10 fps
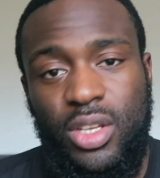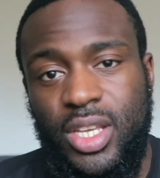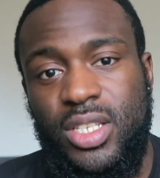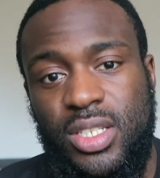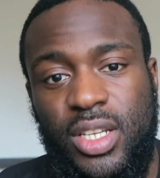
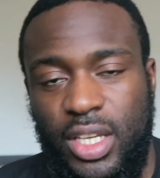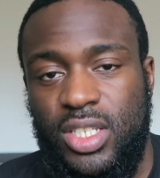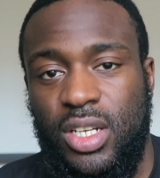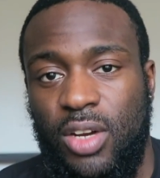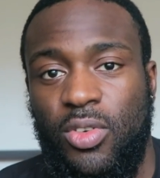
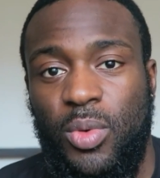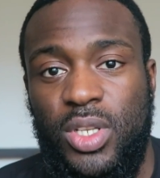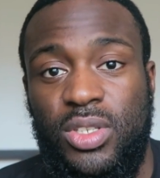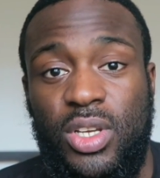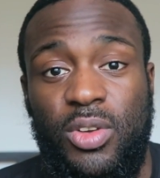It's another
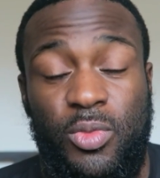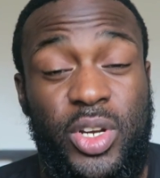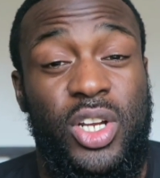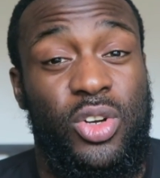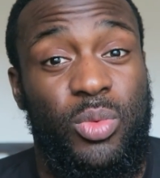one, it's a
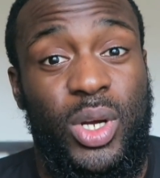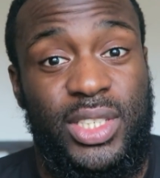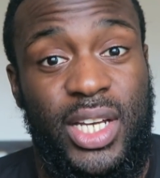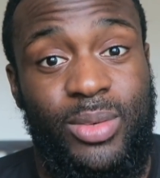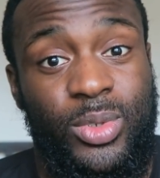really good
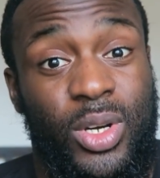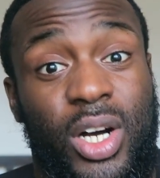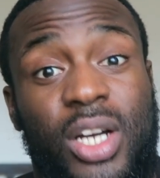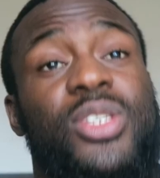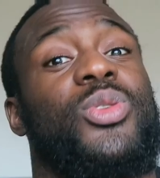one to have in
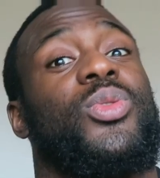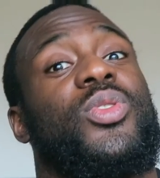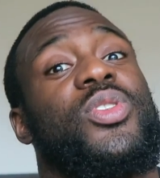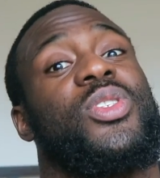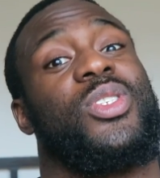your arsenal.
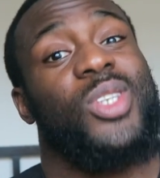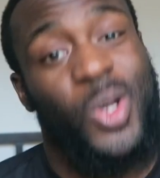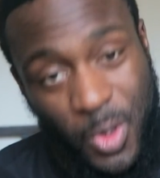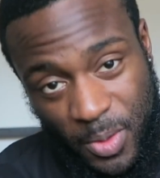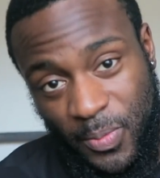
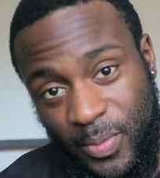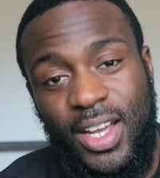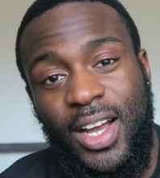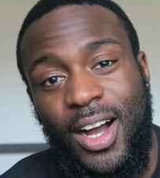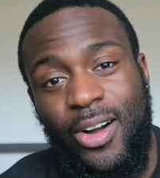So
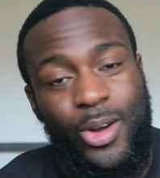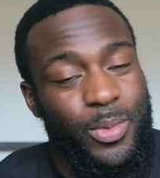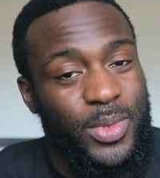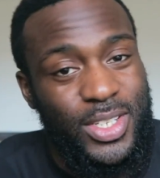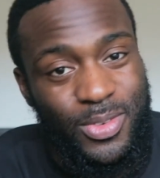I
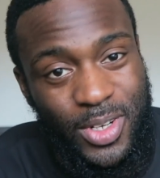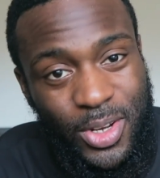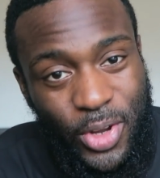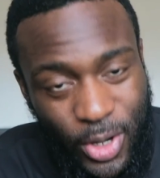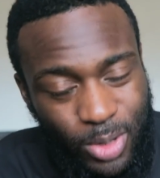hope this
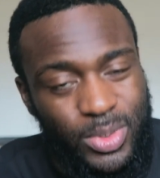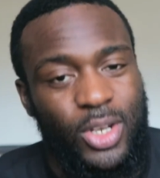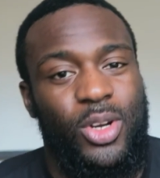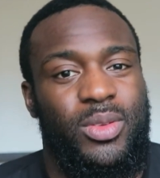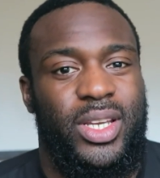video helped.
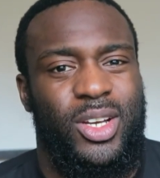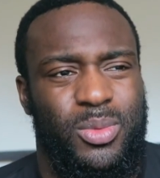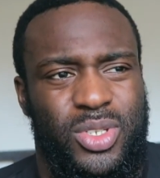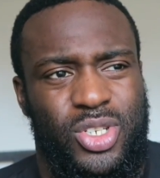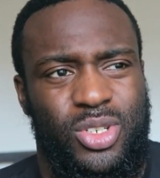I hope it
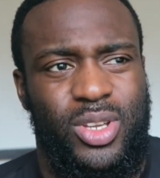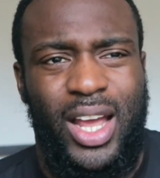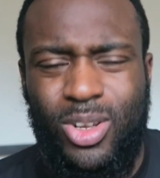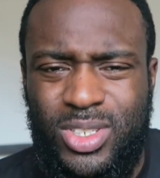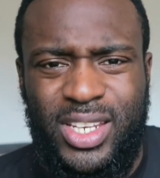helped to show you
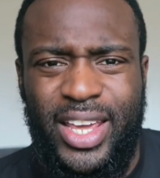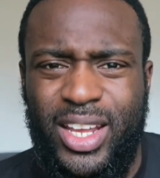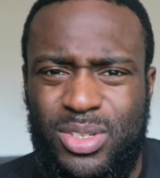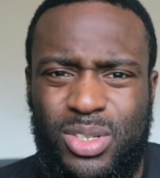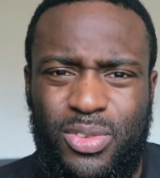how to
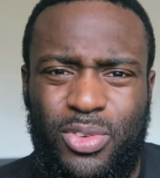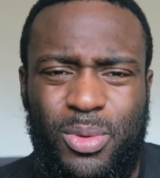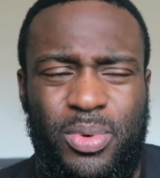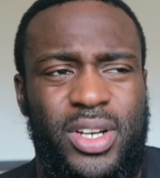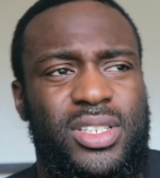get into the
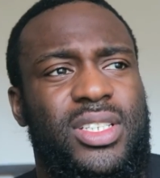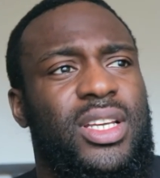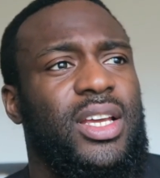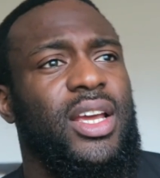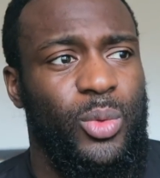floor press
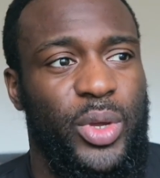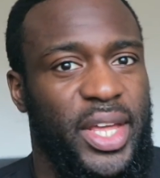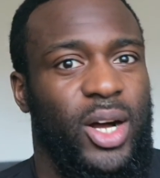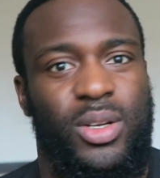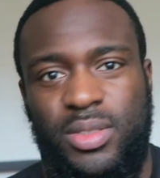
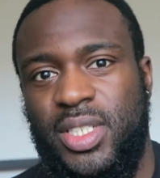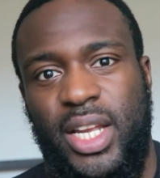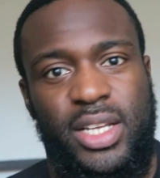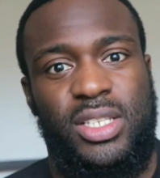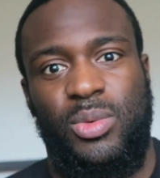without
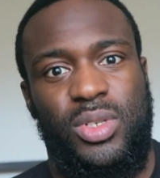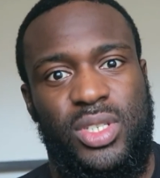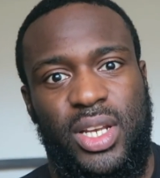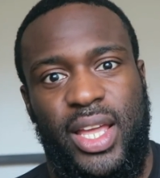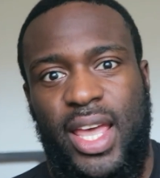telling someone
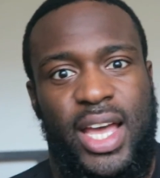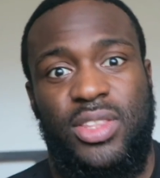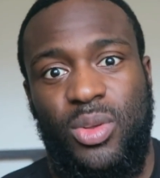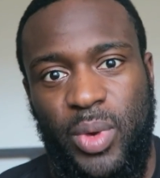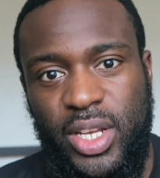to like
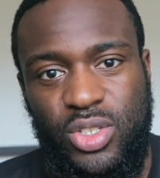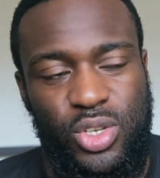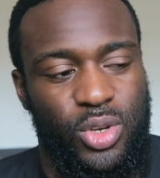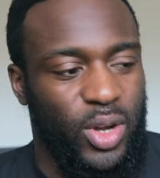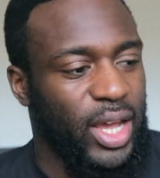hand the weight
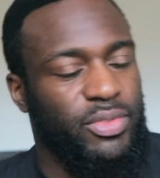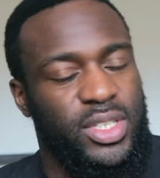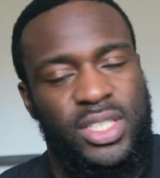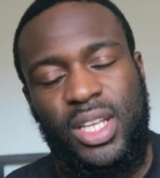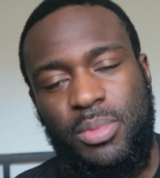to you or
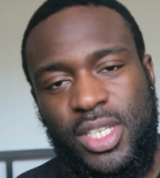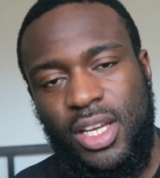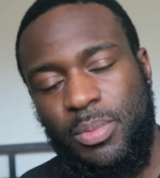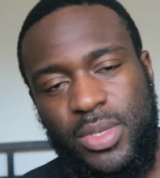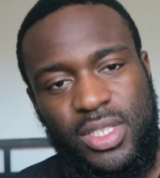having steps
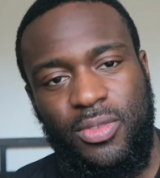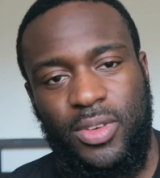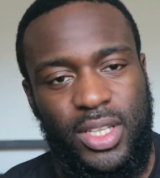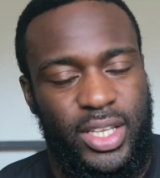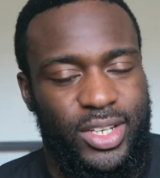set up and
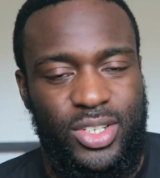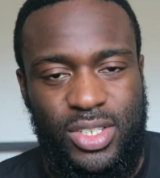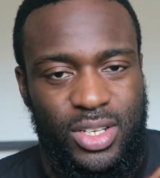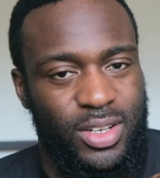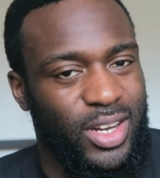stuff like that.
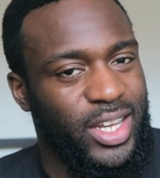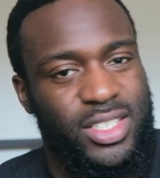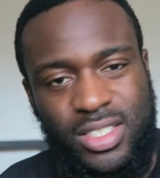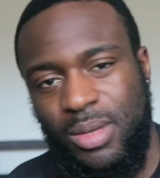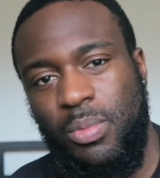Just a
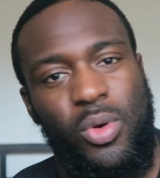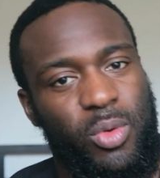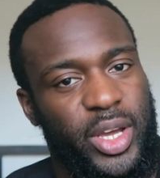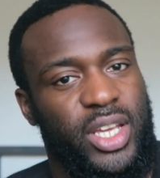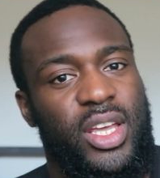nice
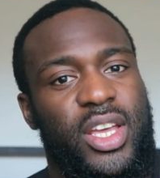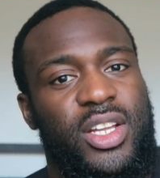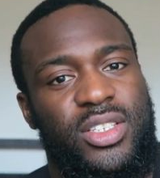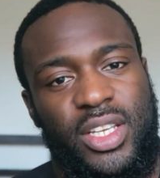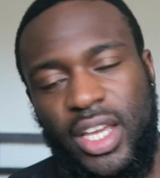simple way
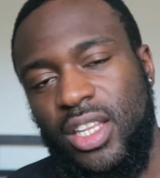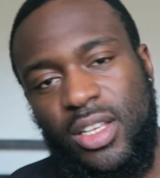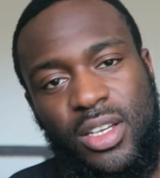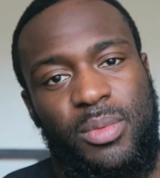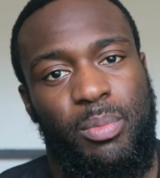to get
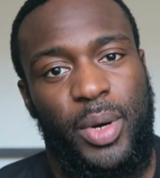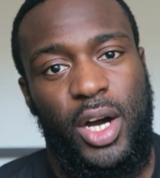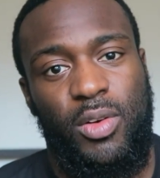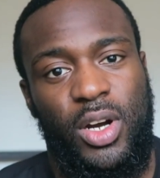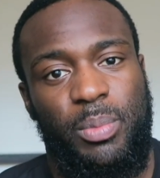the
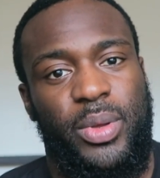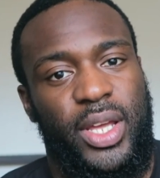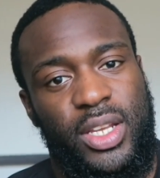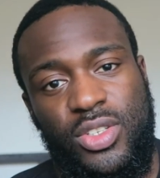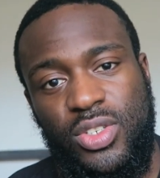bar up
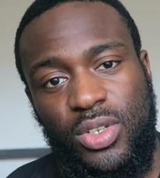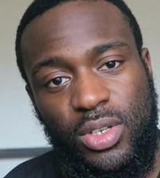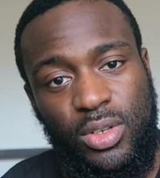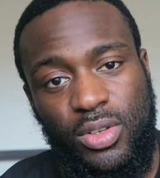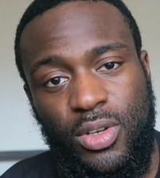and
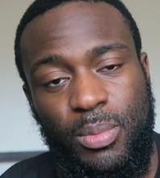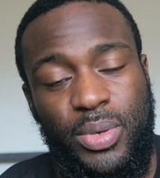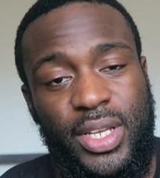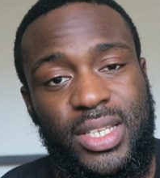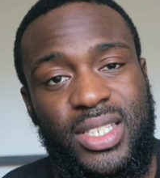to
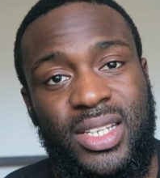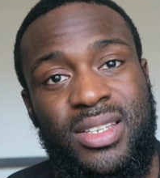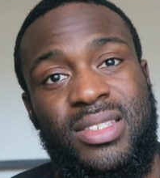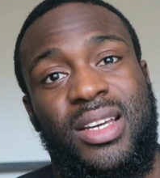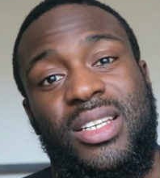complete this
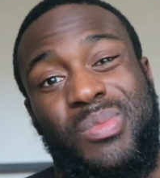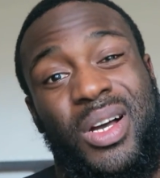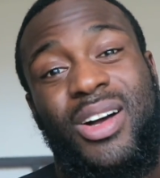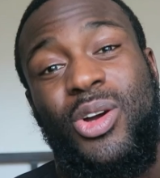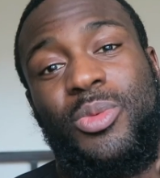exercise.
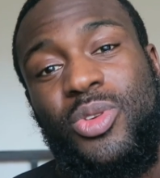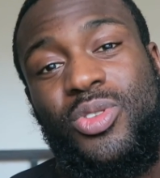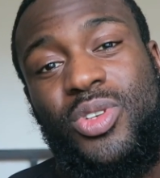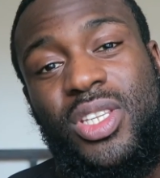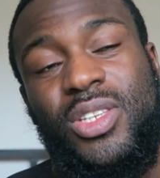But I hope you
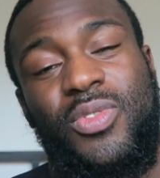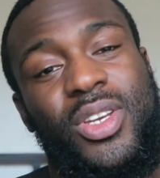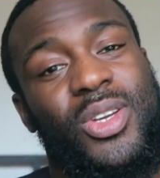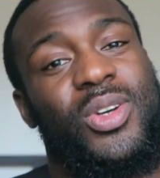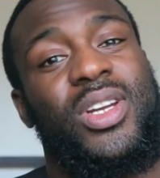enjoyed this
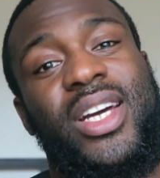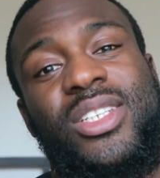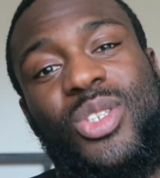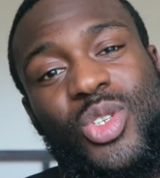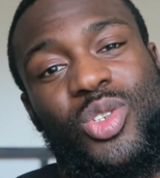video,
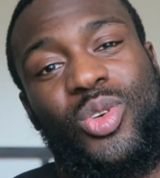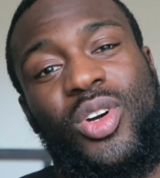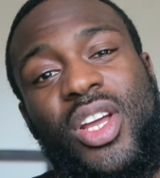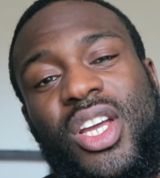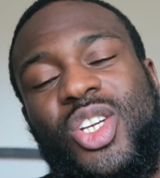nice and
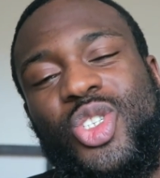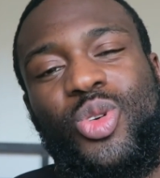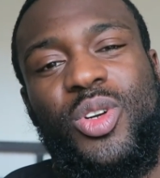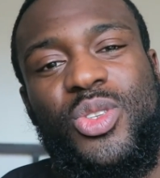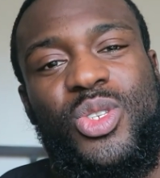short
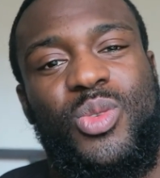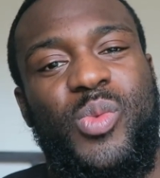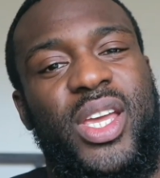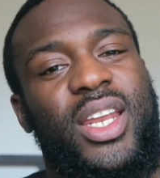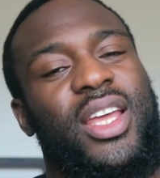and
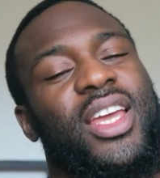sweet.